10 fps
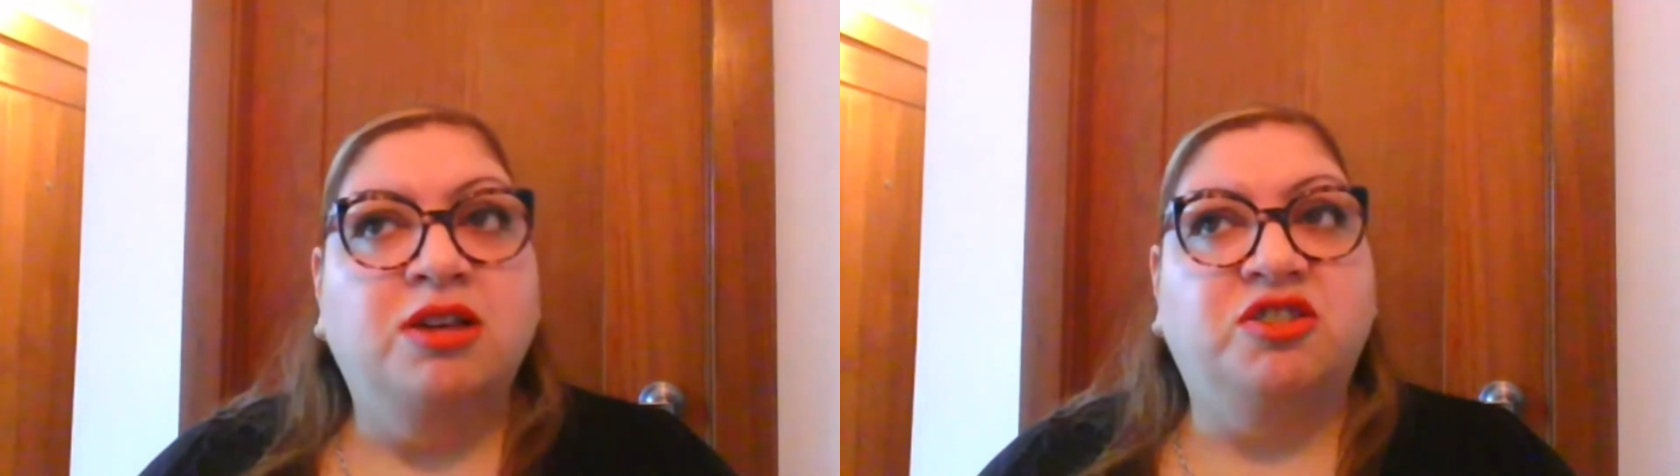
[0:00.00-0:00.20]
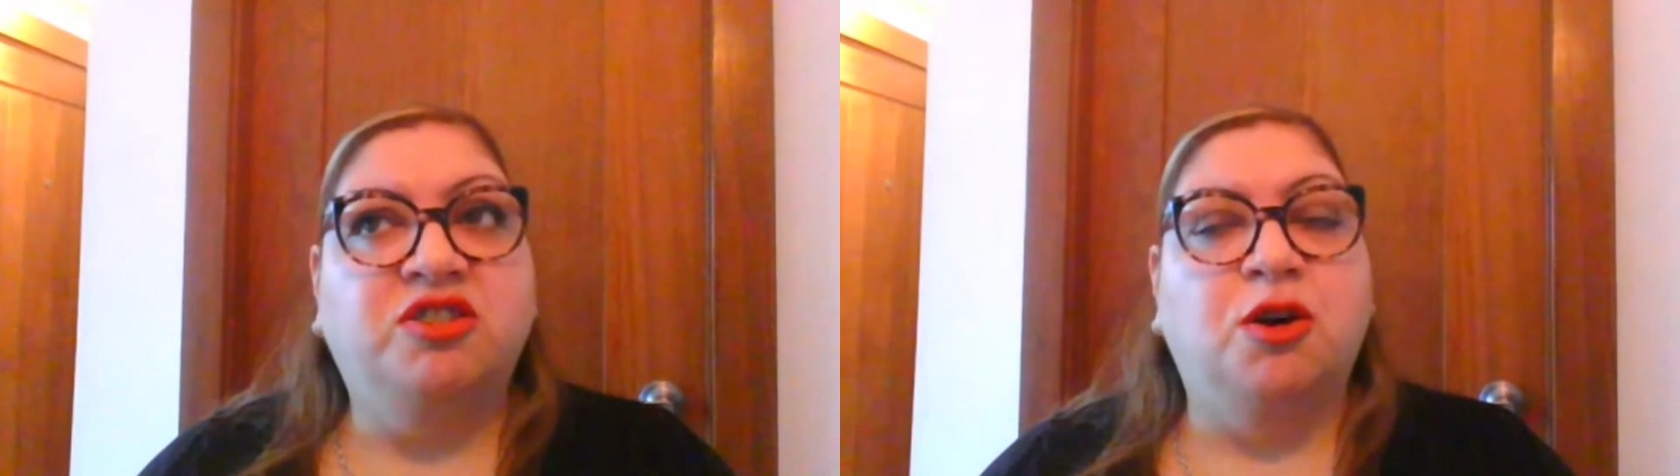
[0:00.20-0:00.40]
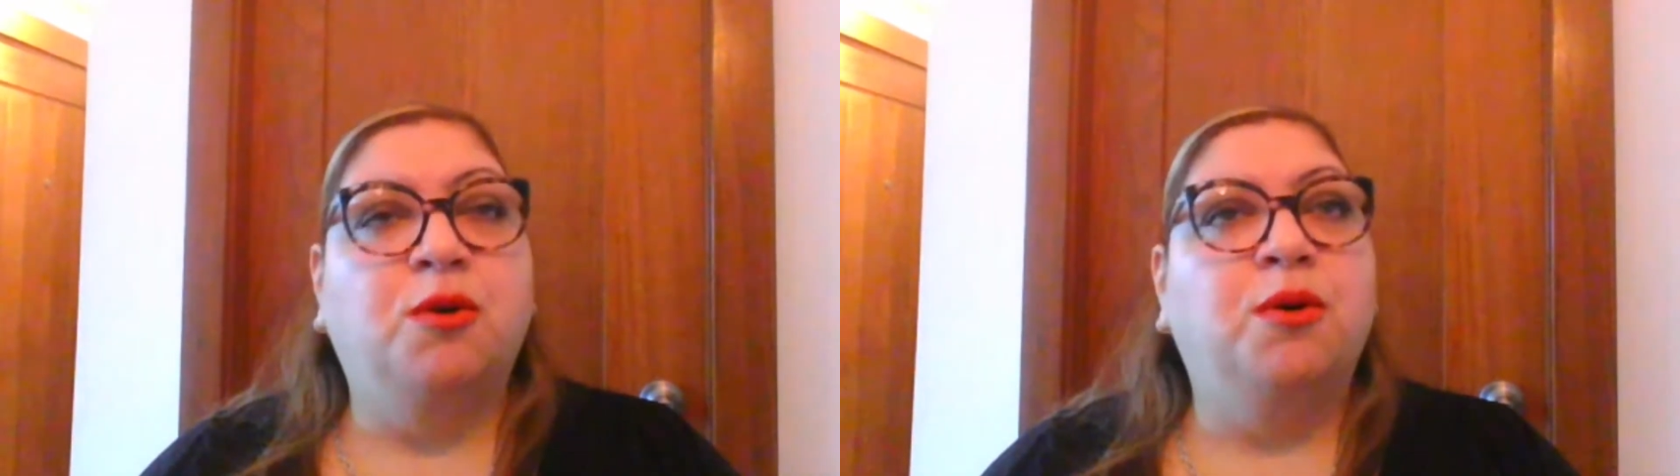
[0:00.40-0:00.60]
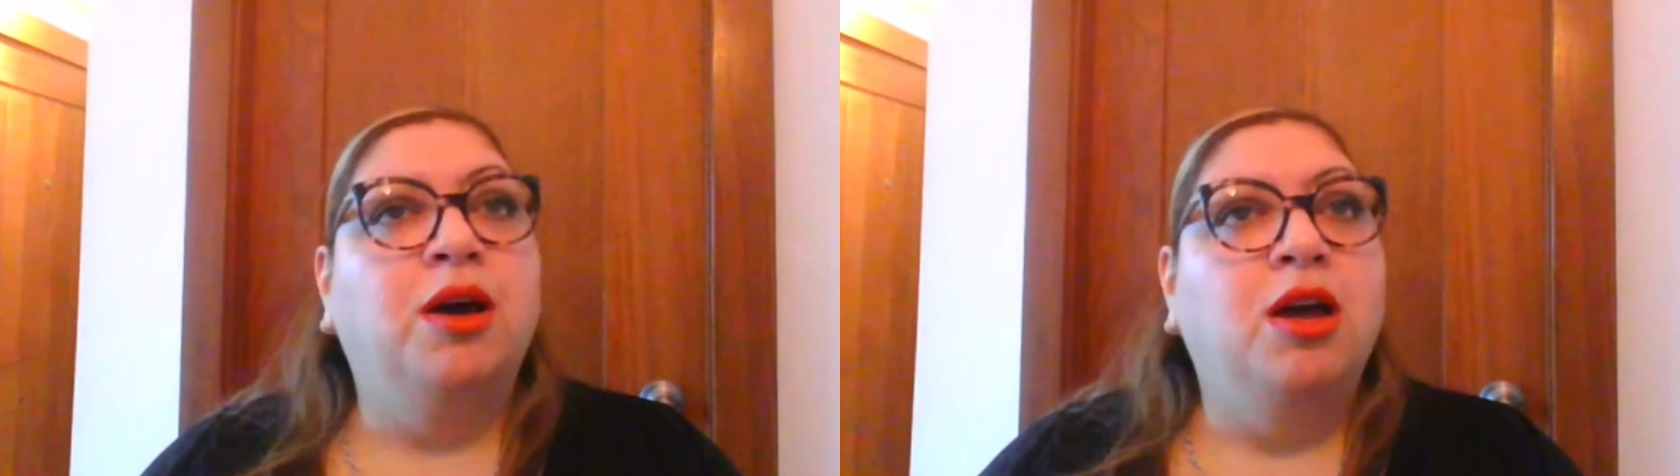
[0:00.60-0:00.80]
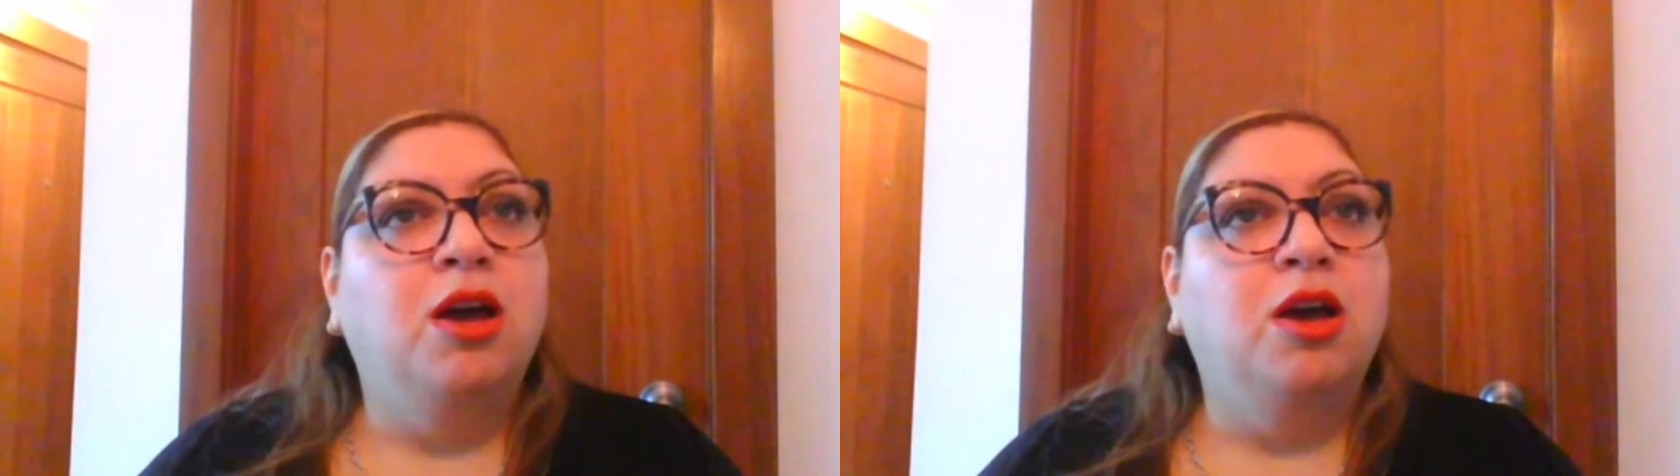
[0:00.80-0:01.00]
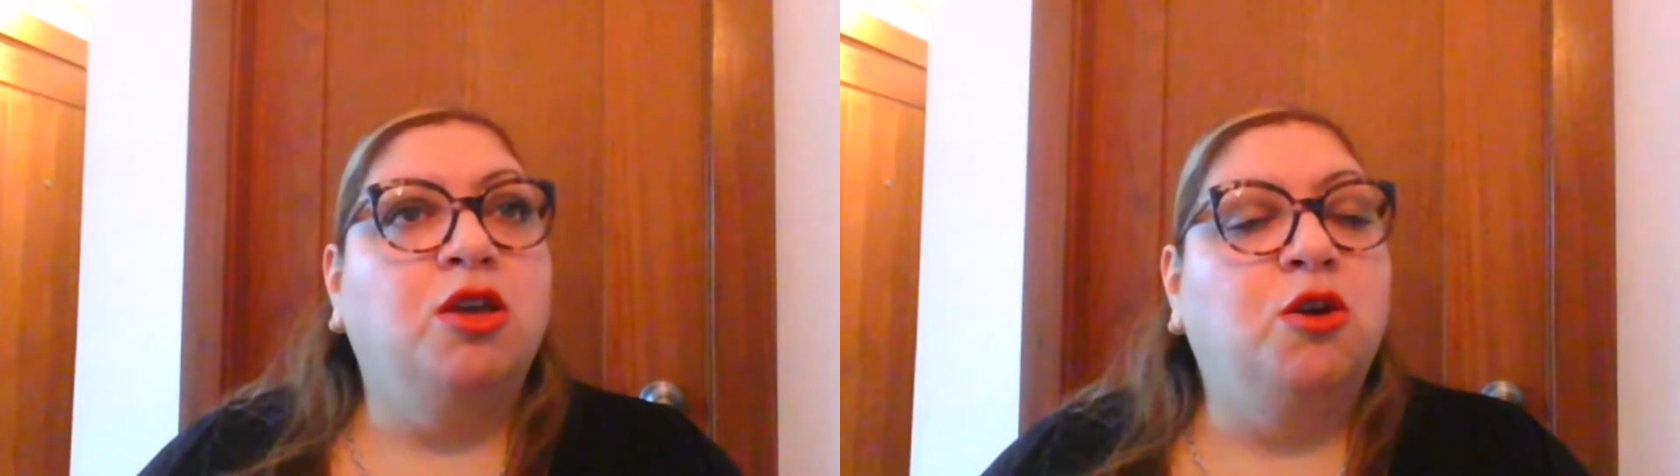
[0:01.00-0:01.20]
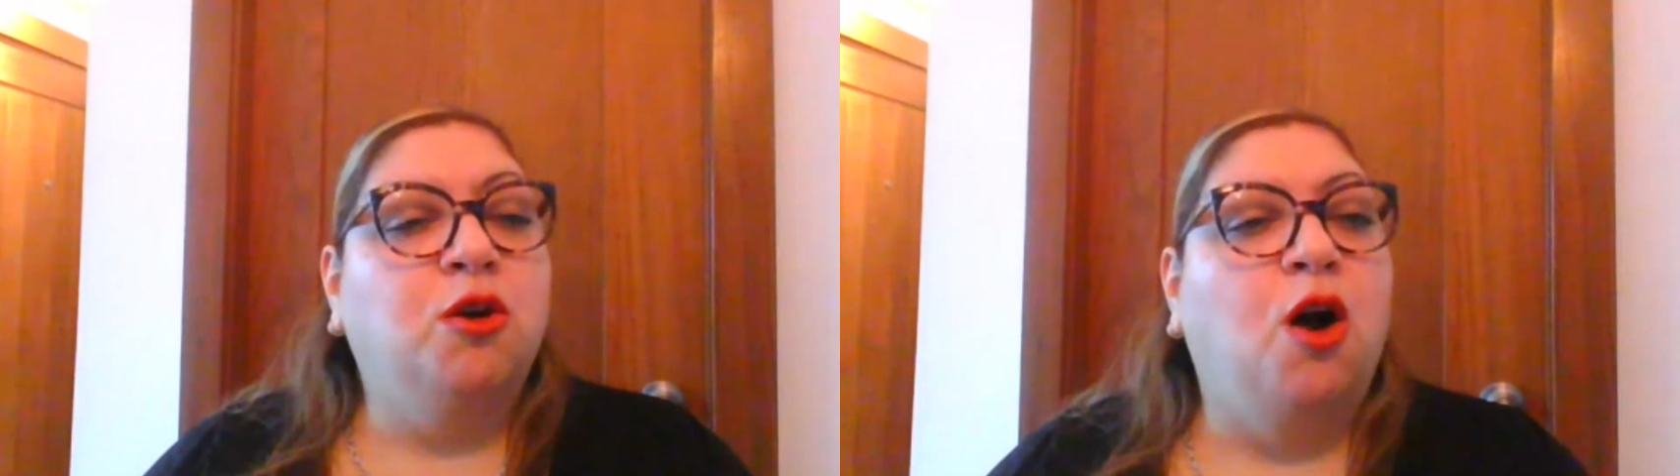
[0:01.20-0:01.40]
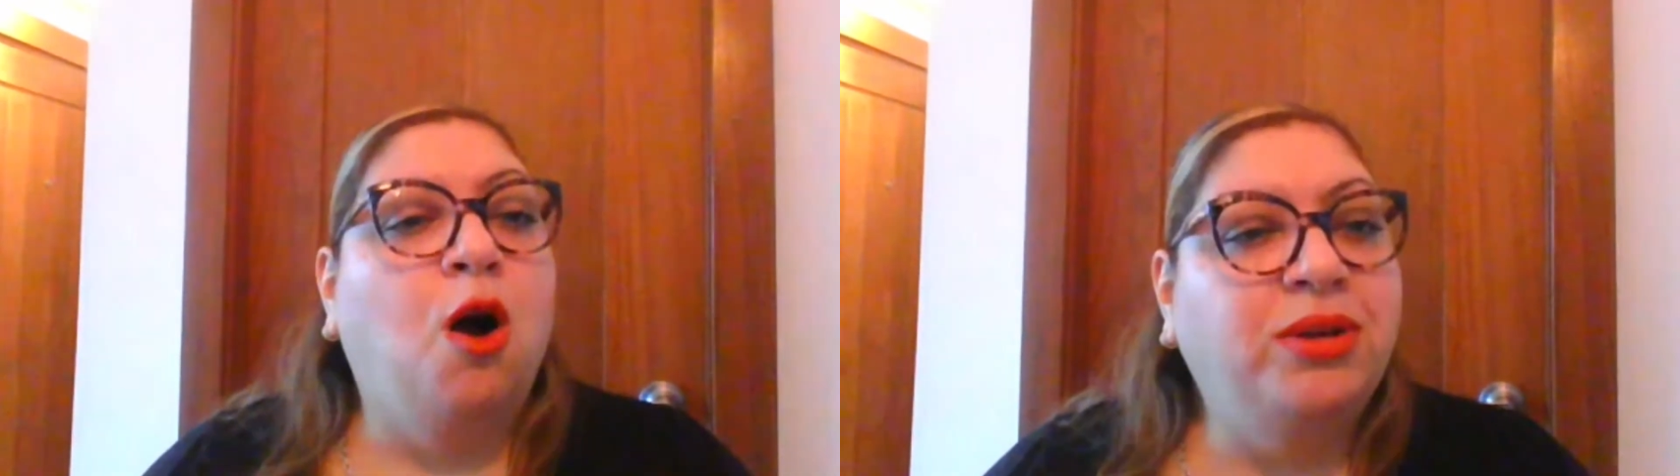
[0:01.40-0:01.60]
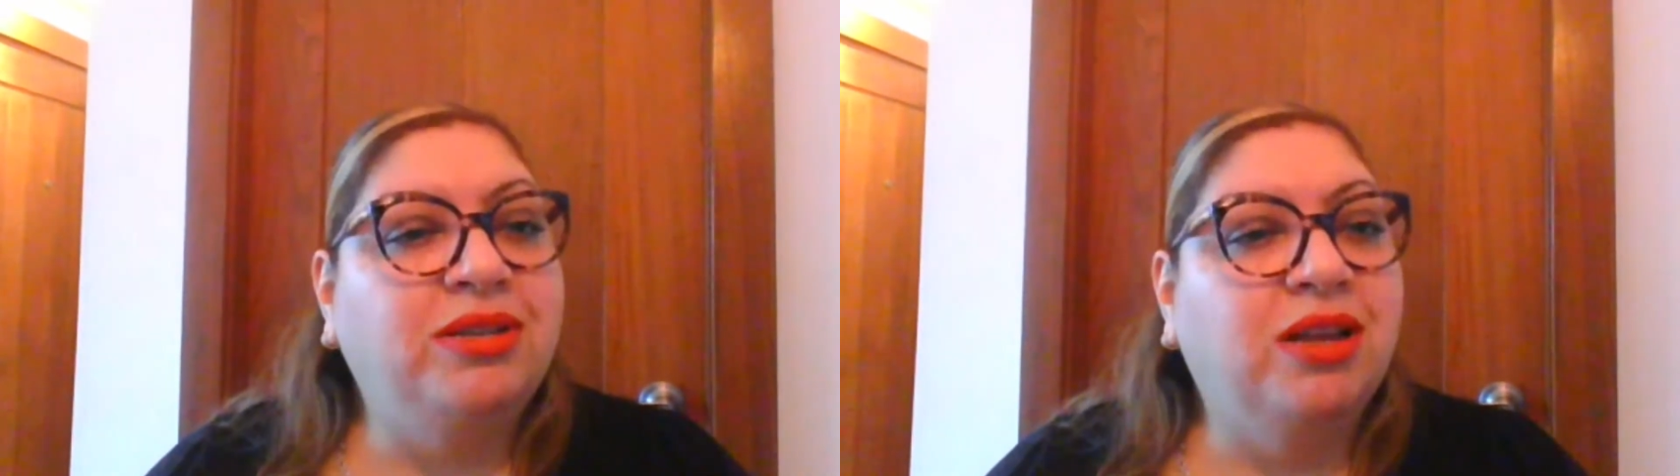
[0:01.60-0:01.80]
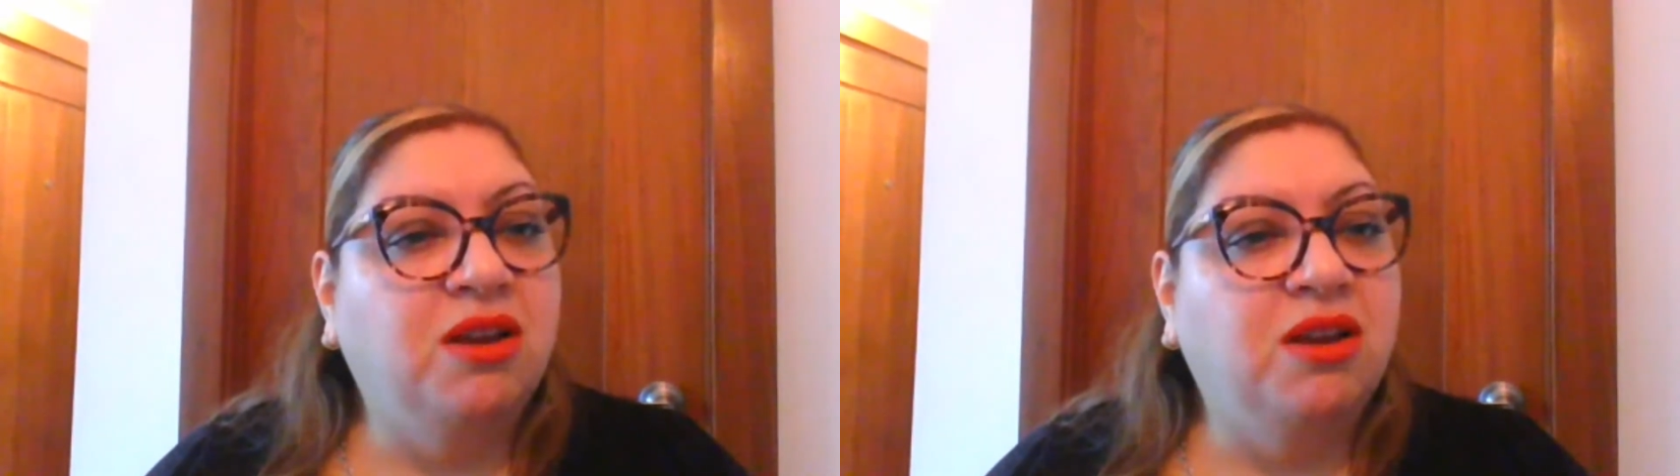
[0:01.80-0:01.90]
So you're always going